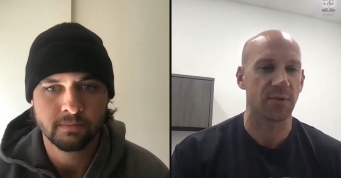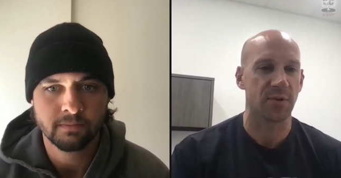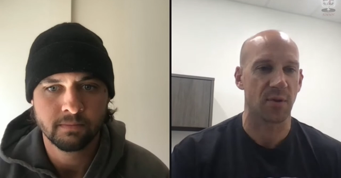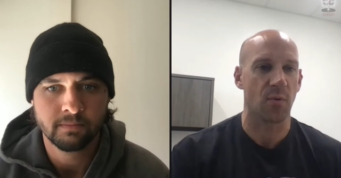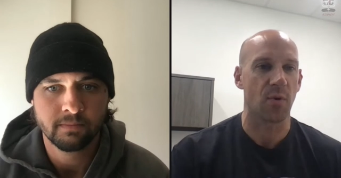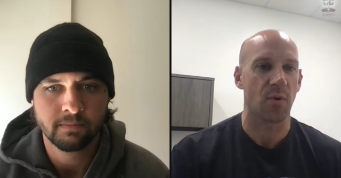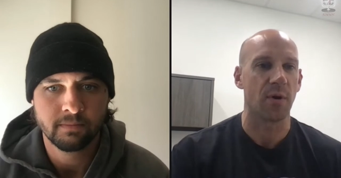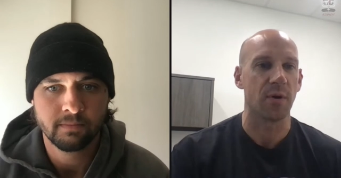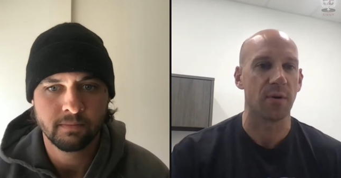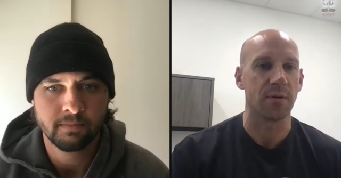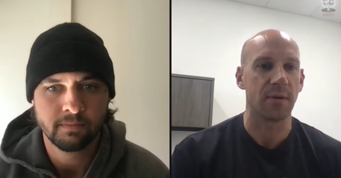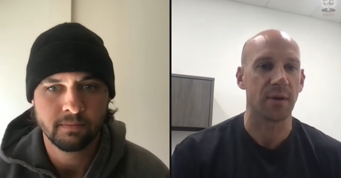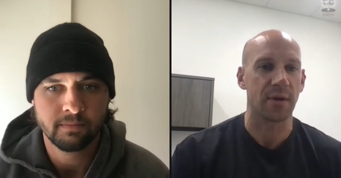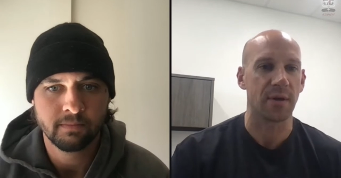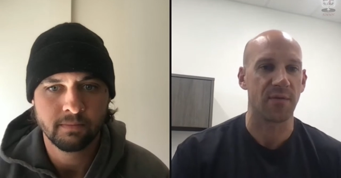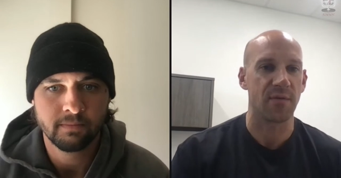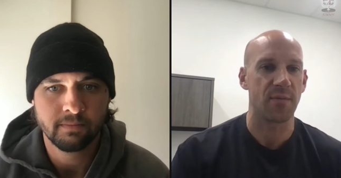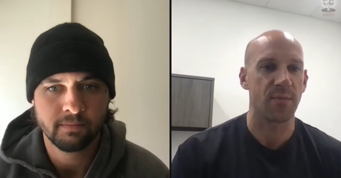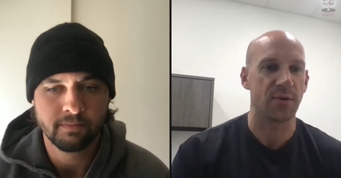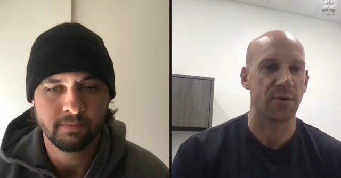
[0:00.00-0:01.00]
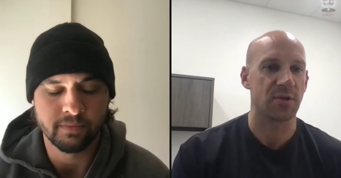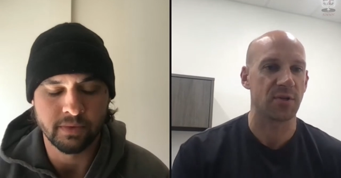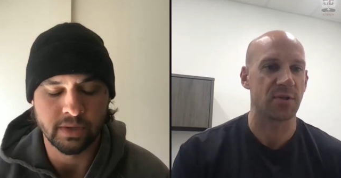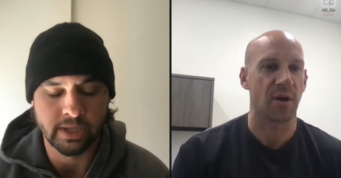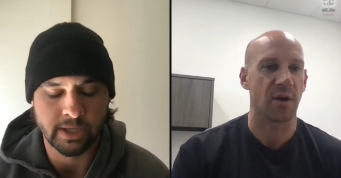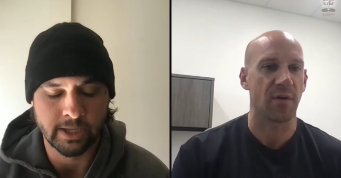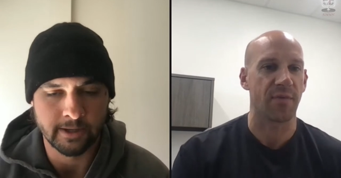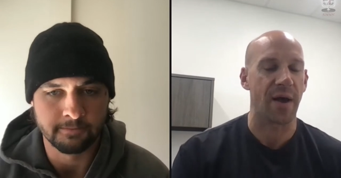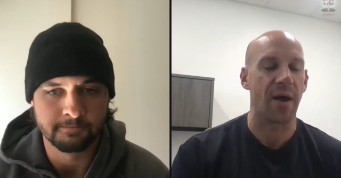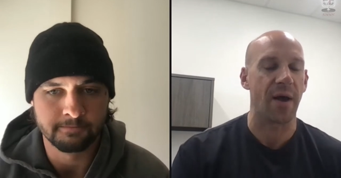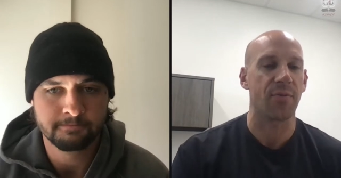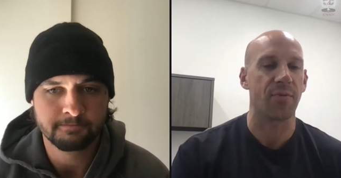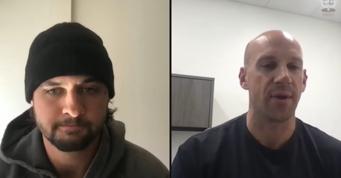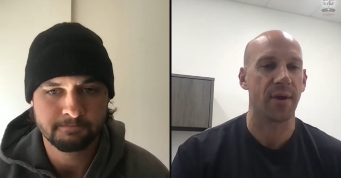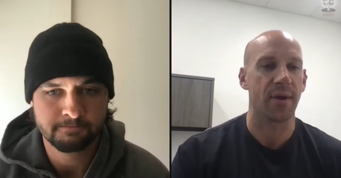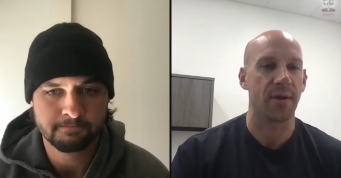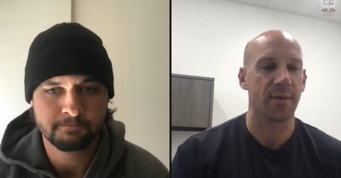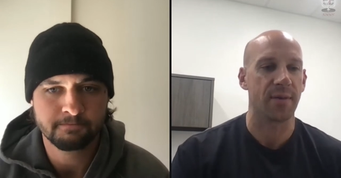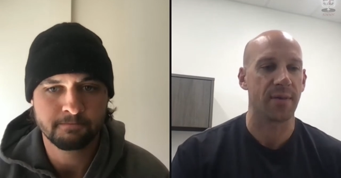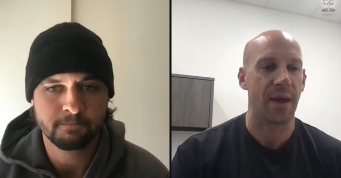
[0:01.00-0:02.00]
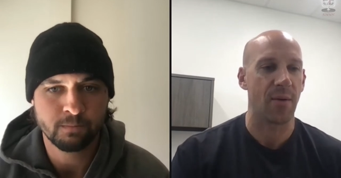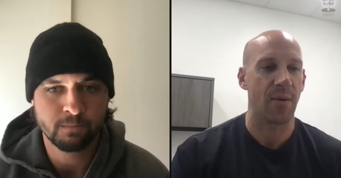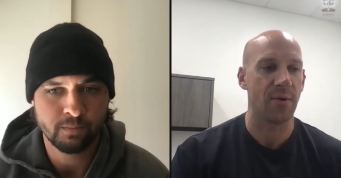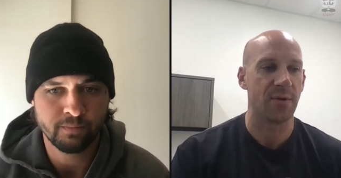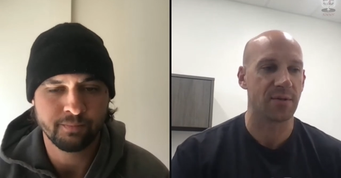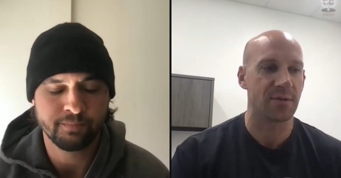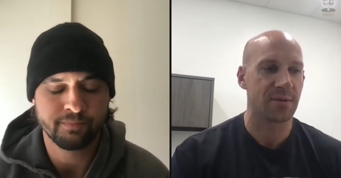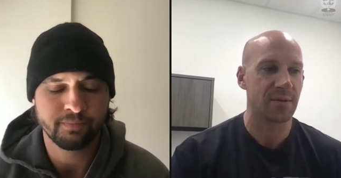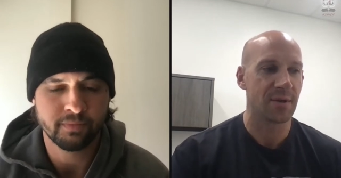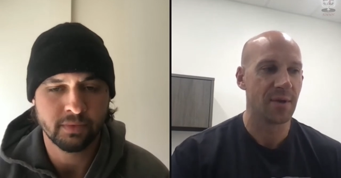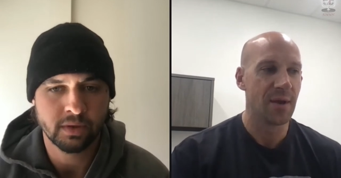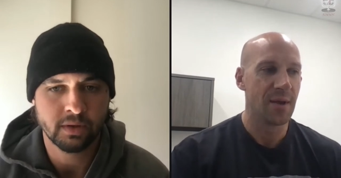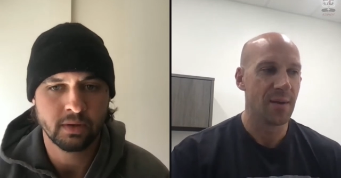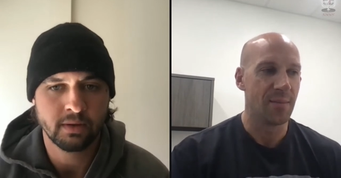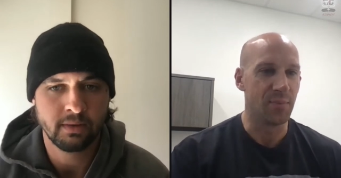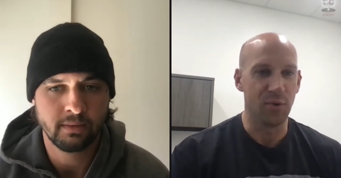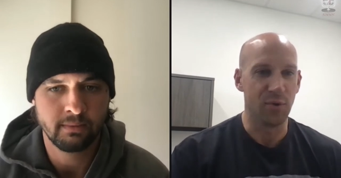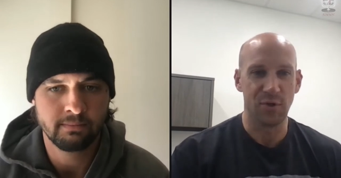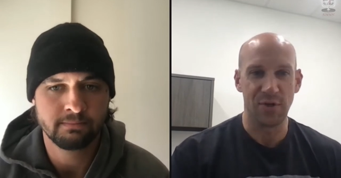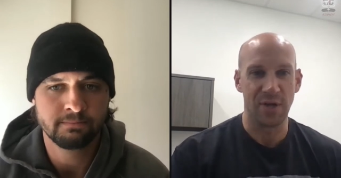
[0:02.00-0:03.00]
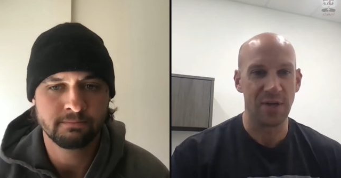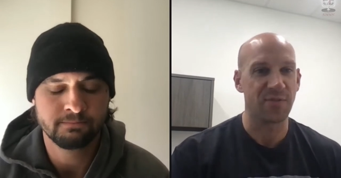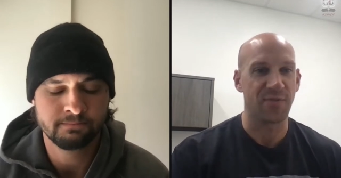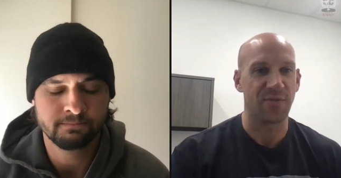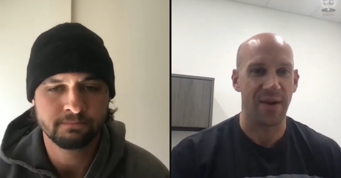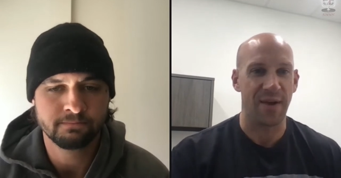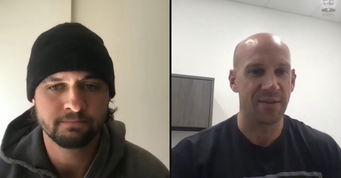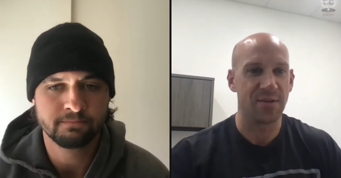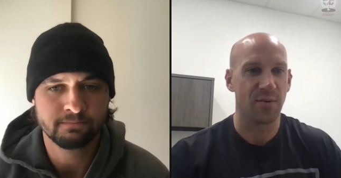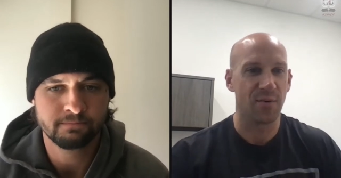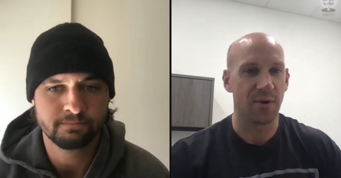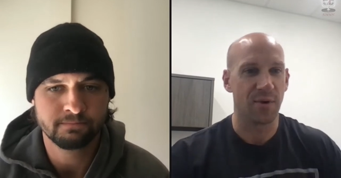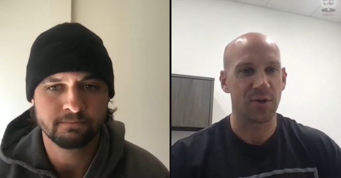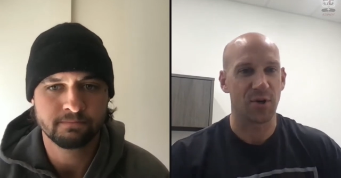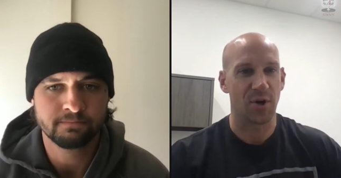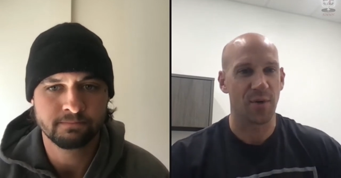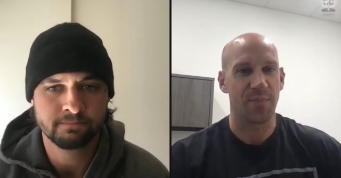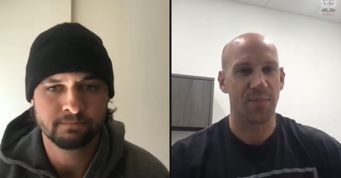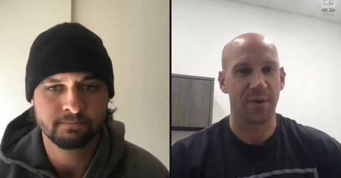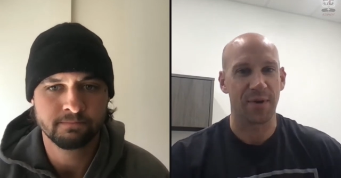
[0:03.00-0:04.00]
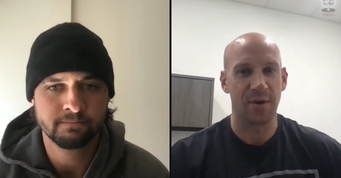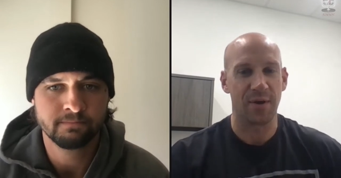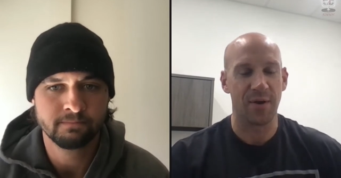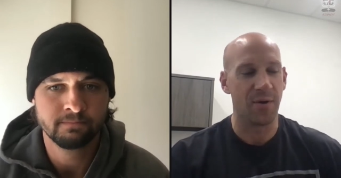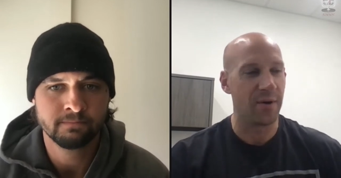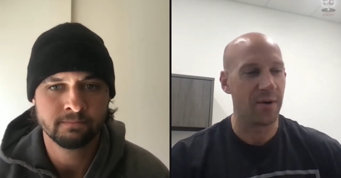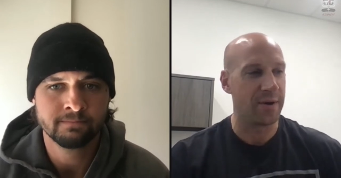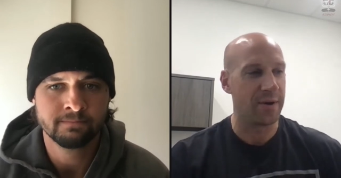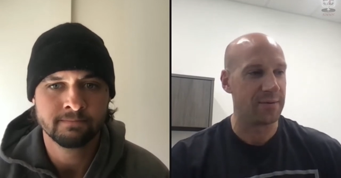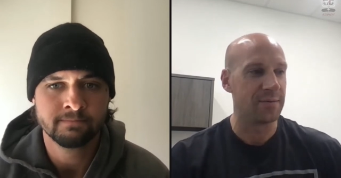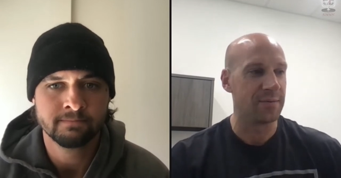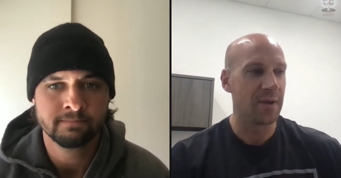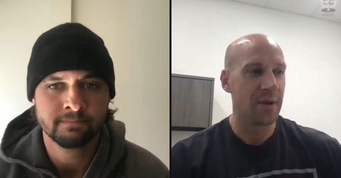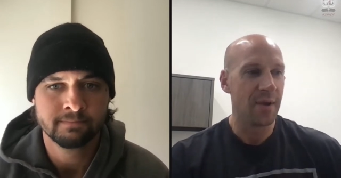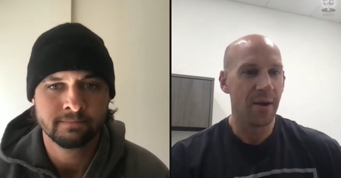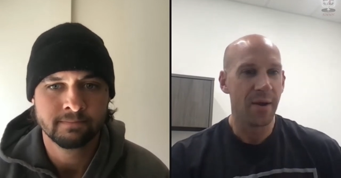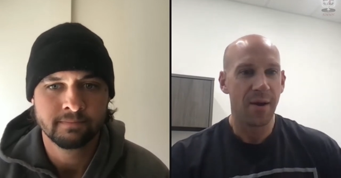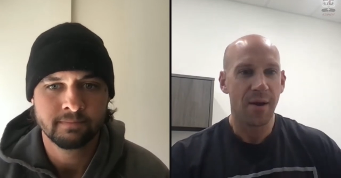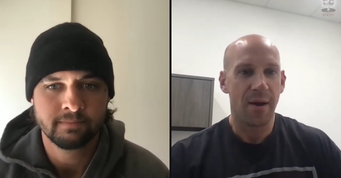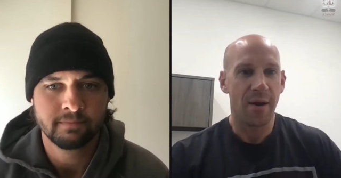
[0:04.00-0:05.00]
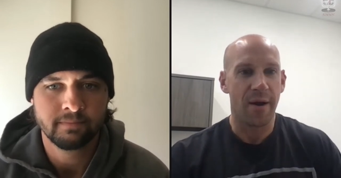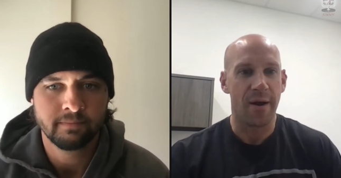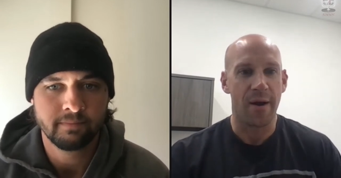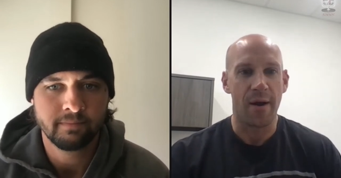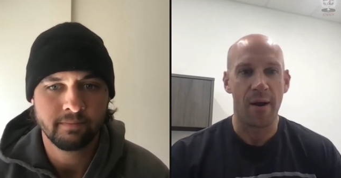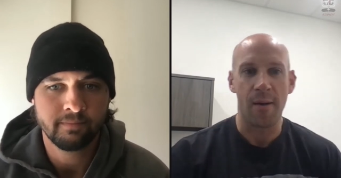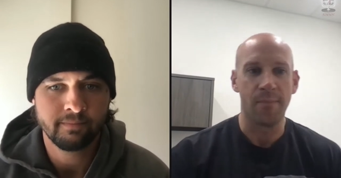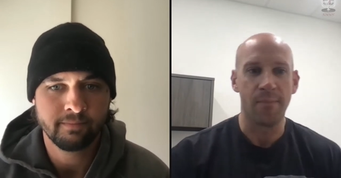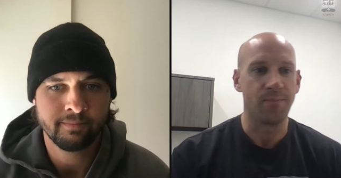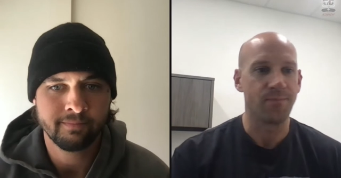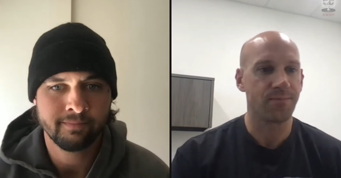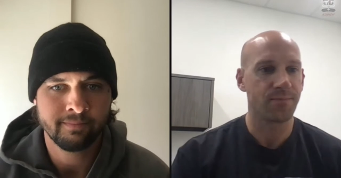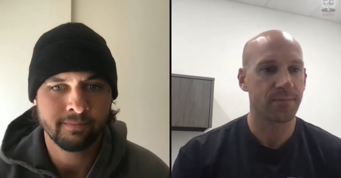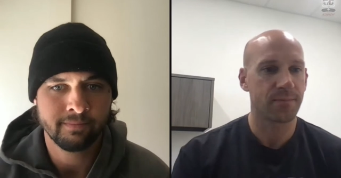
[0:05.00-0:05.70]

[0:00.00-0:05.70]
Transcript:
Speaker 1: to the world. Like if you put yourself out, there, and that was Blue Jays fans who were chirping you, and um,